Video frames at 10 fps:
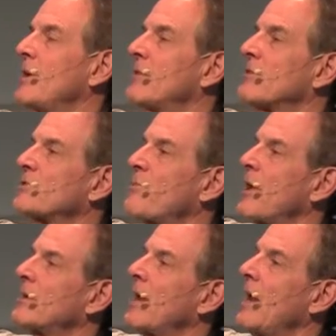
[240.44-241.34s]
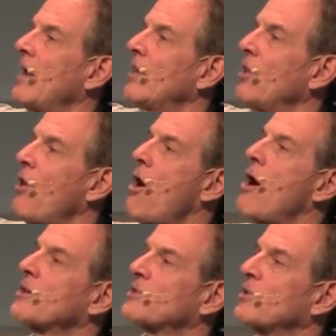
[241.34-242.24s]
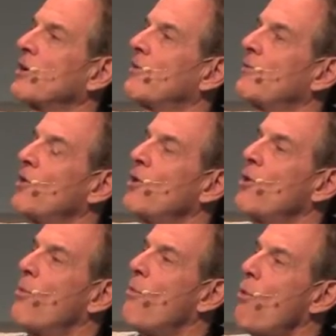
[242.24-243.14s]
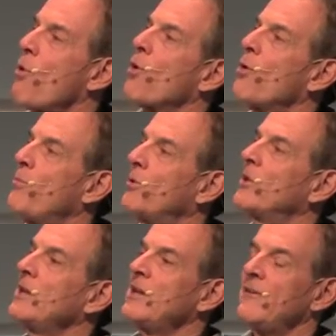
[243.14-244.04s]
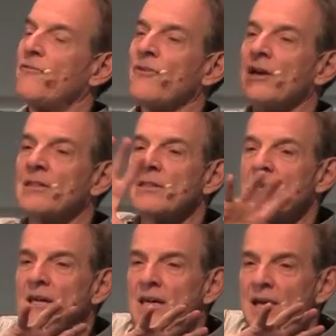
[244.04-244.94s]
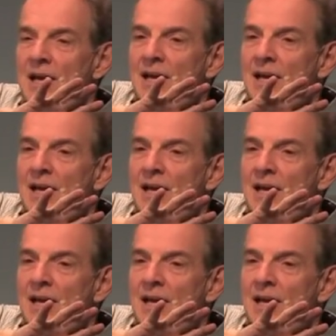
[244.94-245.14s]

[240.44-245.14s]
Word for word: to be there's been a loss of moral belief in the